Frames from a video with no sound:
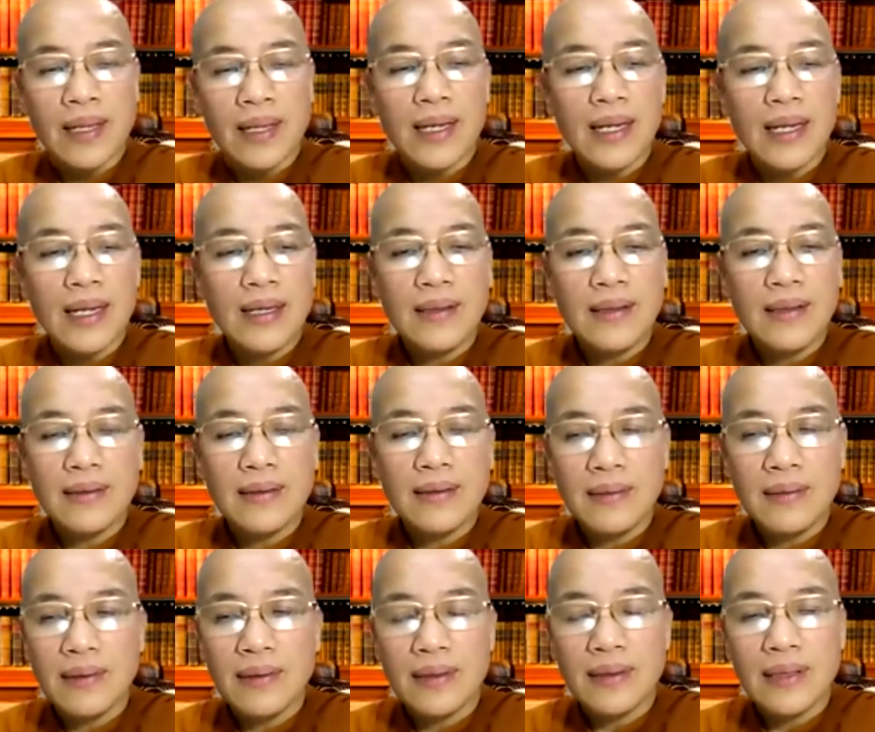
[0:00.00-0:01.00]
Uh,
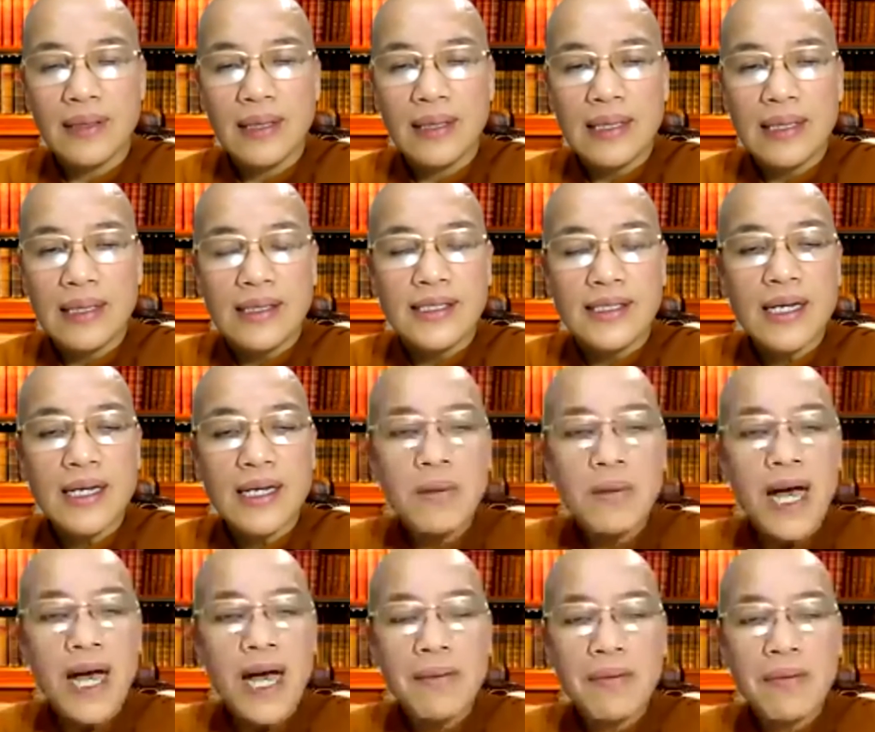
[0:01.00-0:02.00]

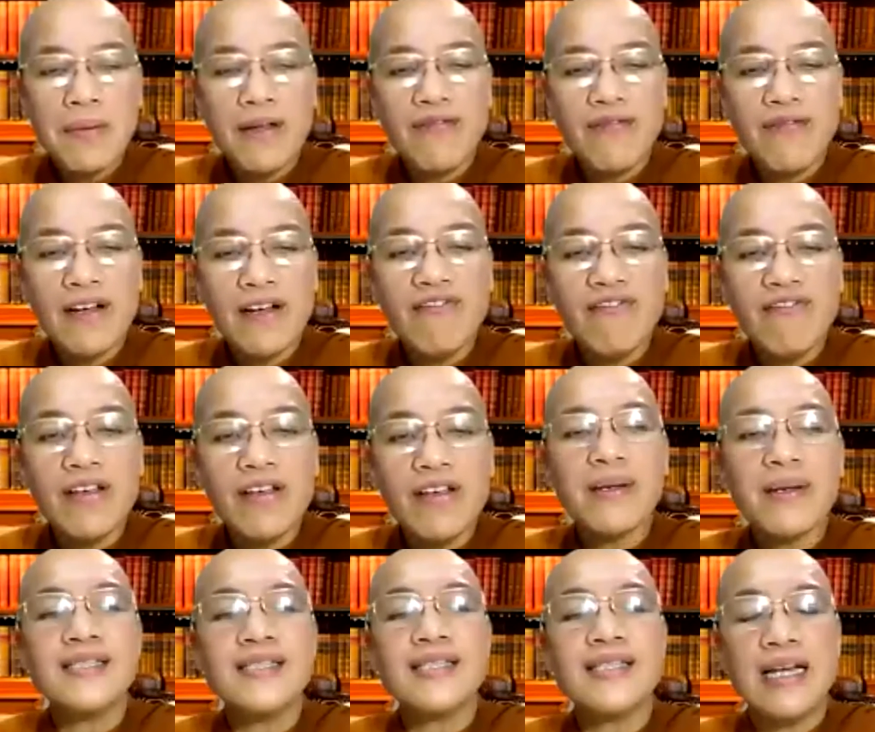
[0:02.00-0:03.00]
so I prefer
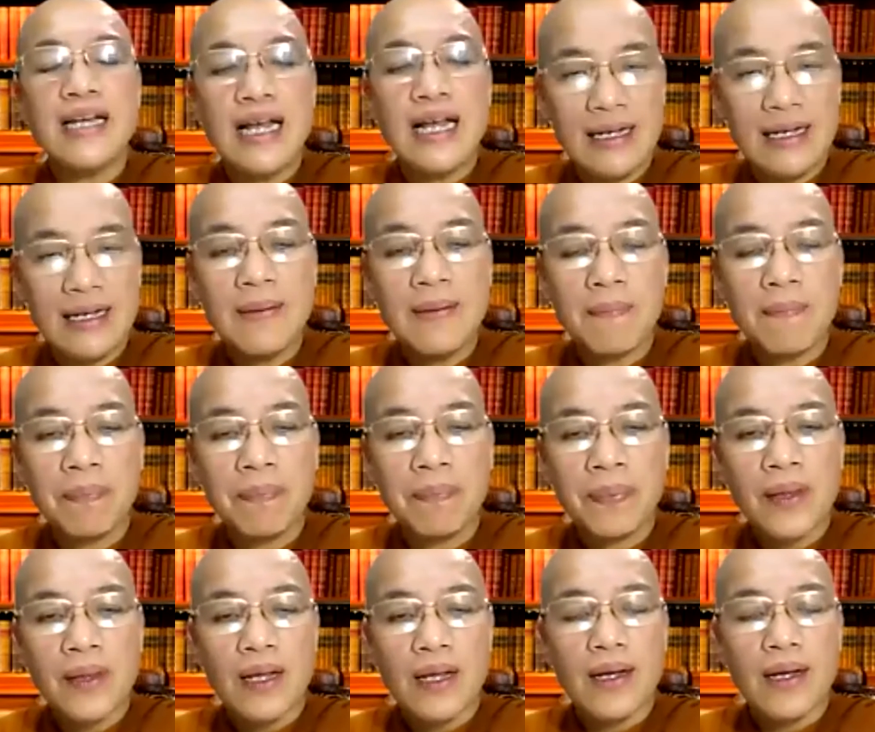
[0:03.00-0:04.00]
Vipassana
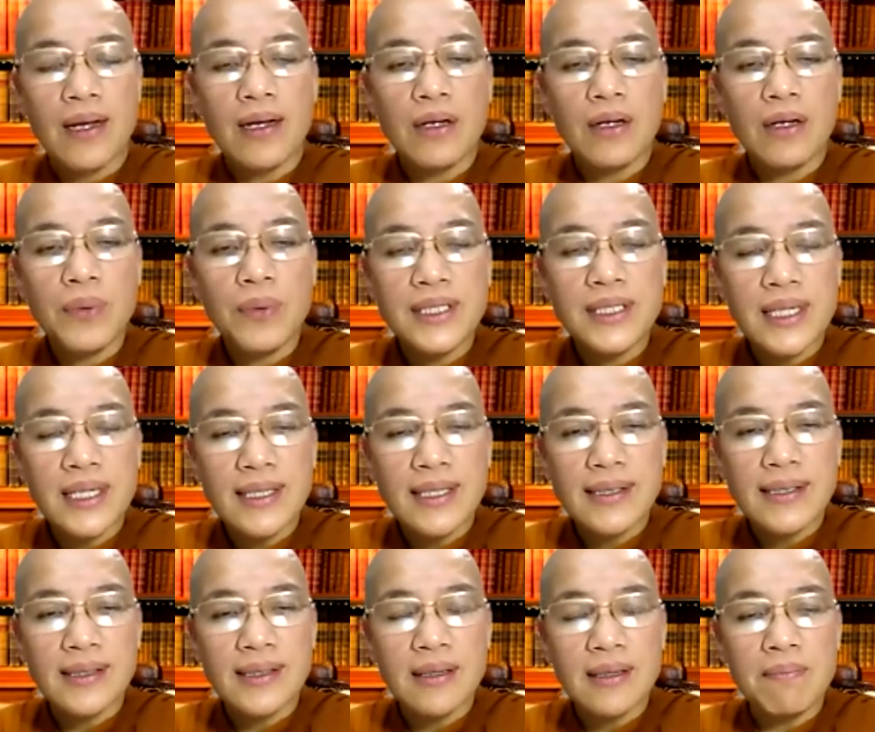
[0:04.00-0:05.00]
uh,
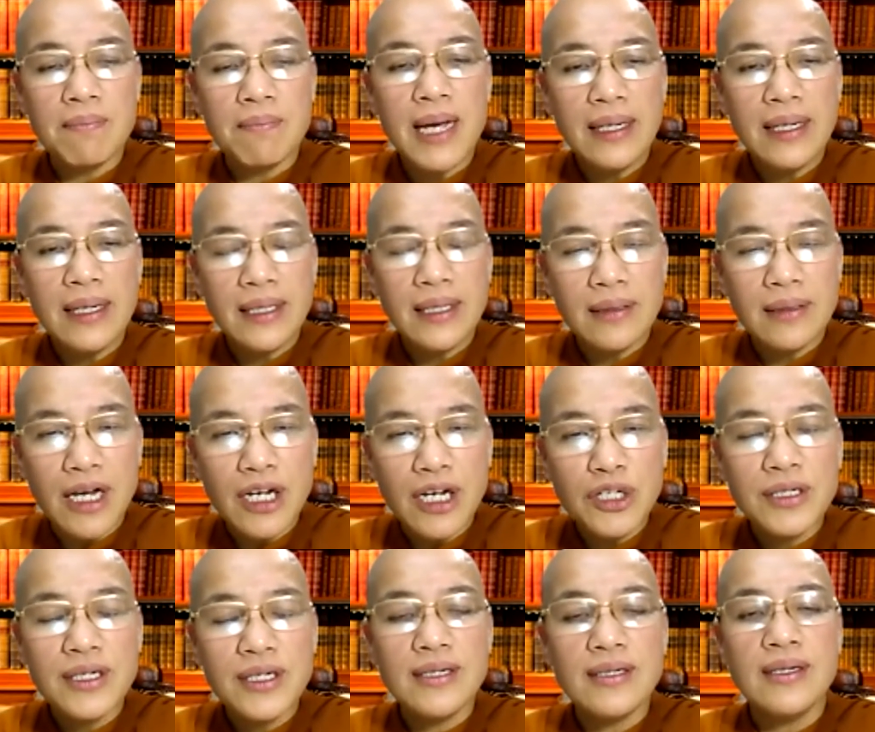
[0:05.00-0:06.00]
this uh,
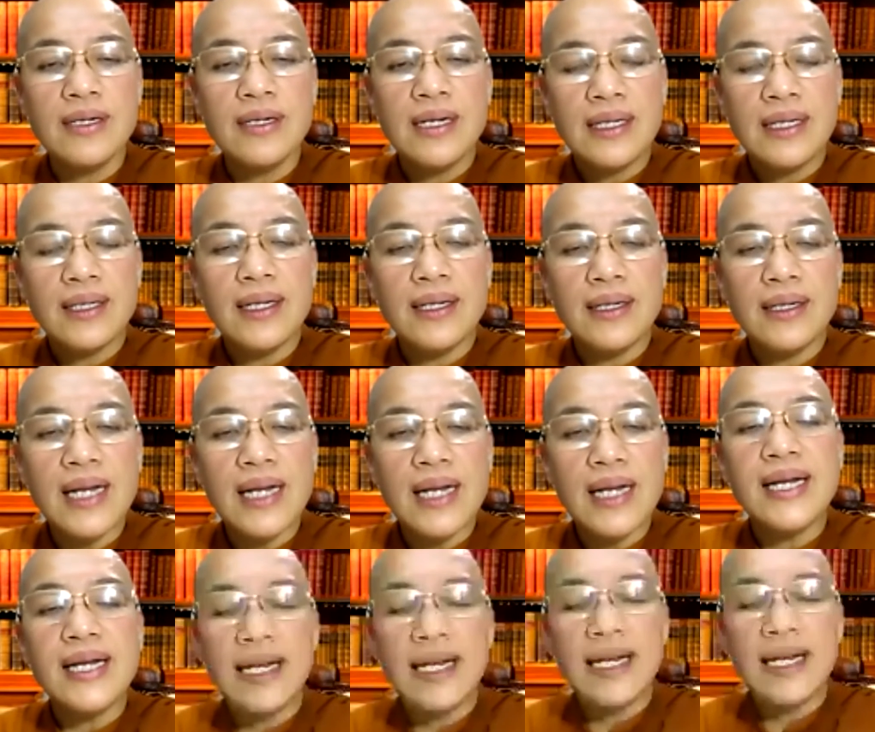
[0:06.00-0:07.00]
meditation in
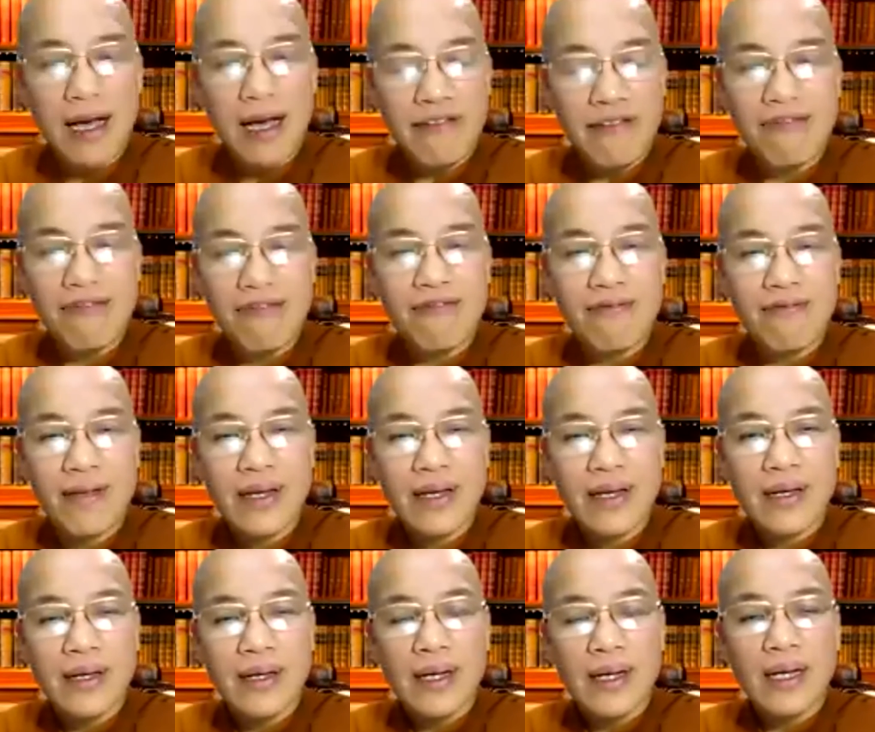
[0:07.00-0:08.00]
daily life.
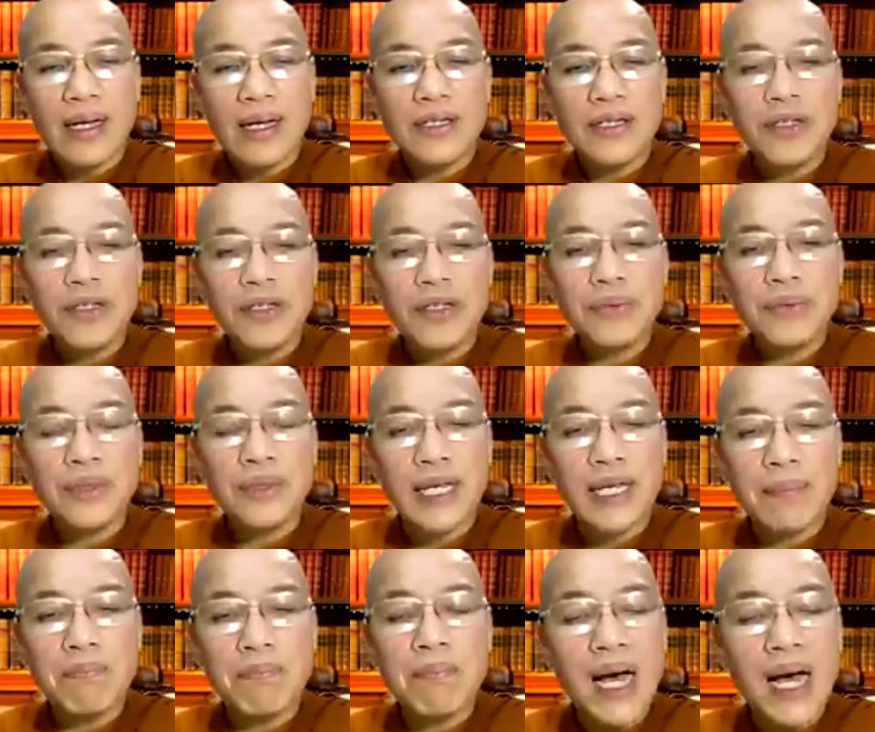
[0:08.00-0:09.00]
Uh, you
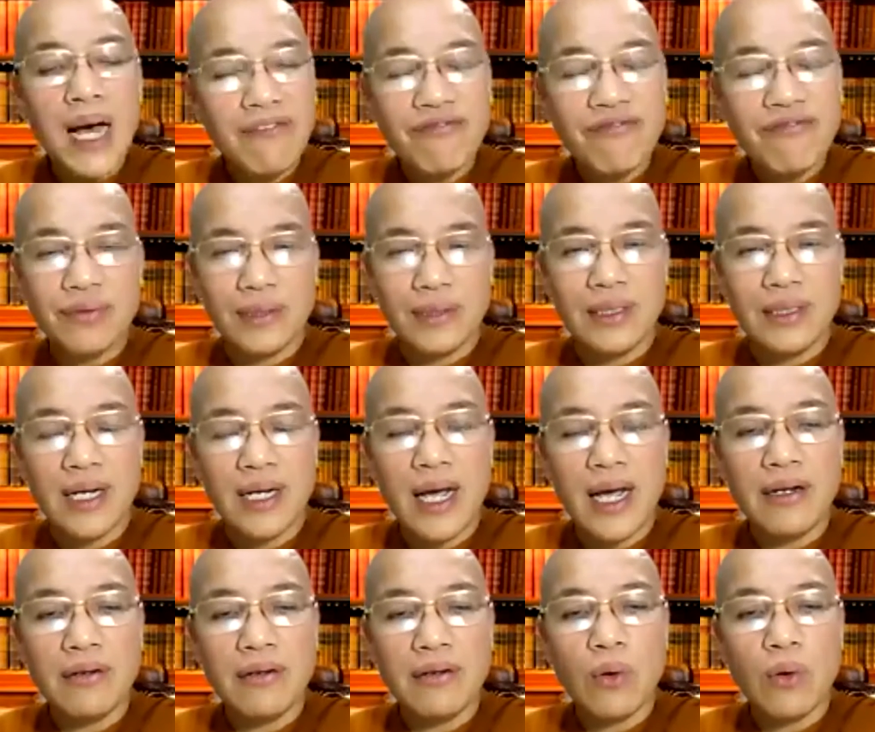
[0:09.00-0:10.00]
keep mindful
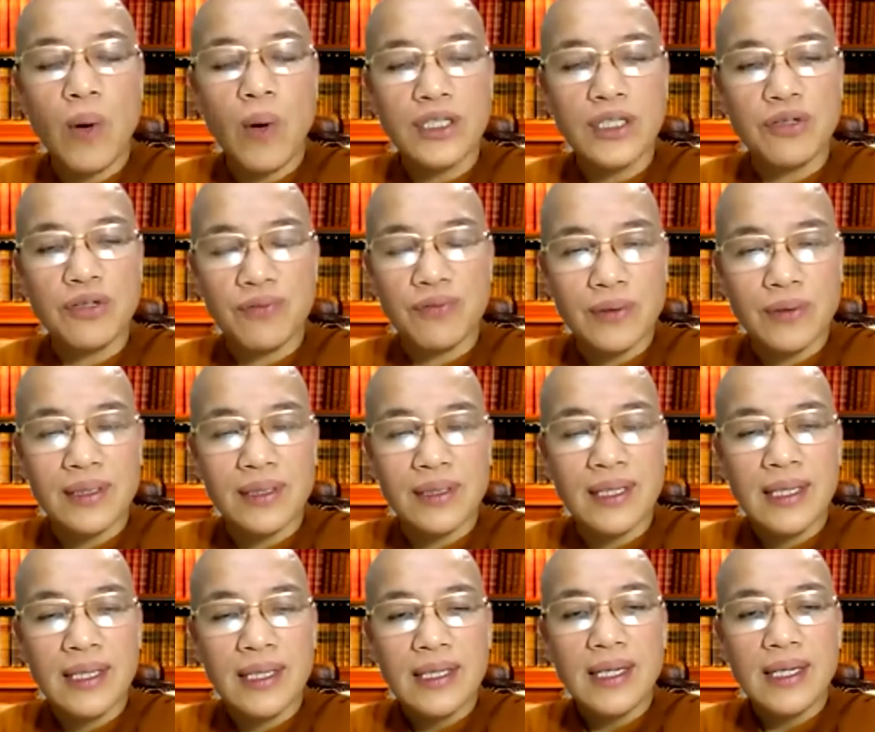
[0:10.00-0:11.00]
and watchful
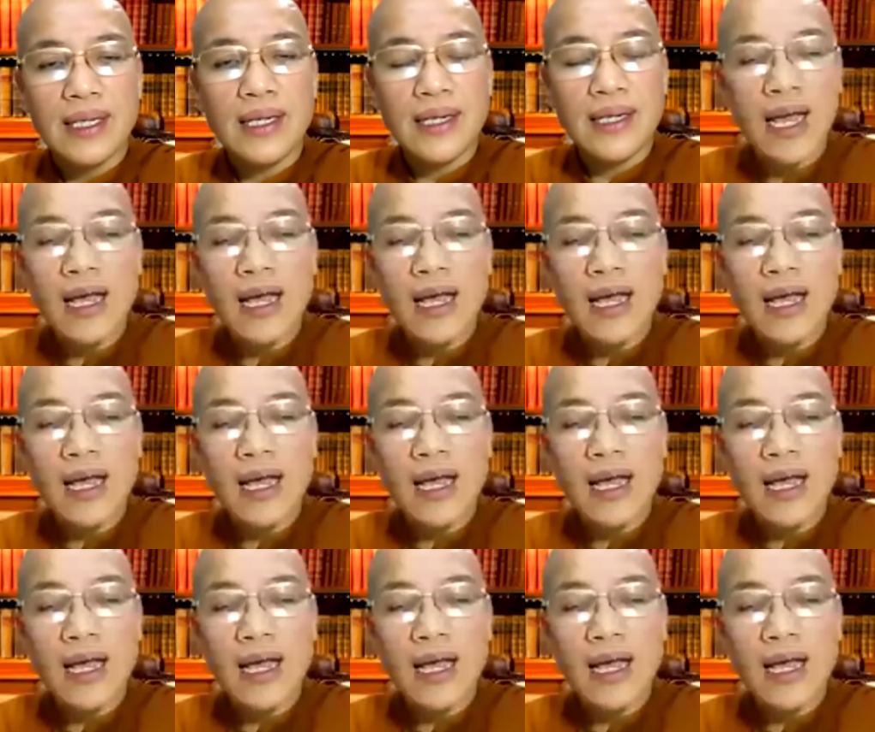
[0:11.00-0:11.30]
in